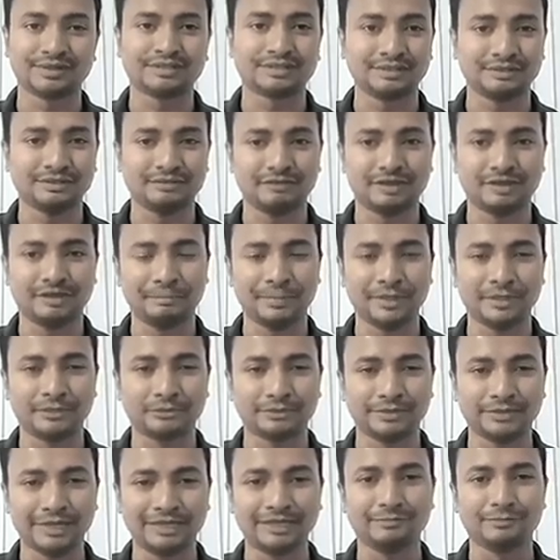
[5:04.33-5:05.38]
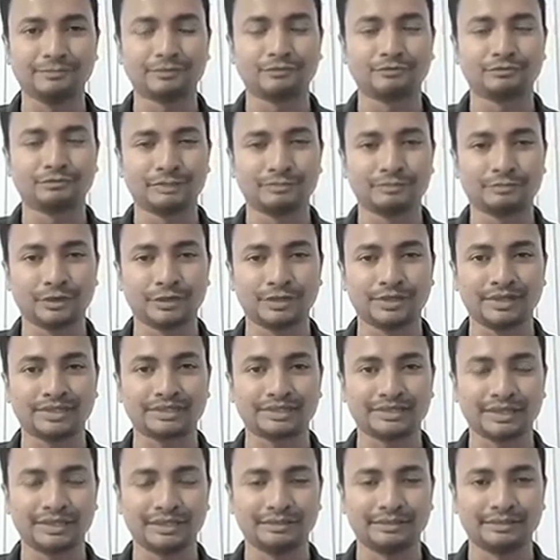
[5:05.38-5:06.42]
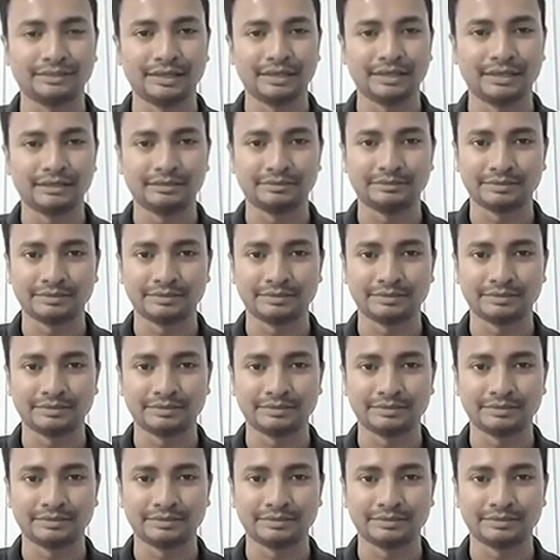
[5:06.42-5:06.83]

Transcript: on research and development to really improve the product and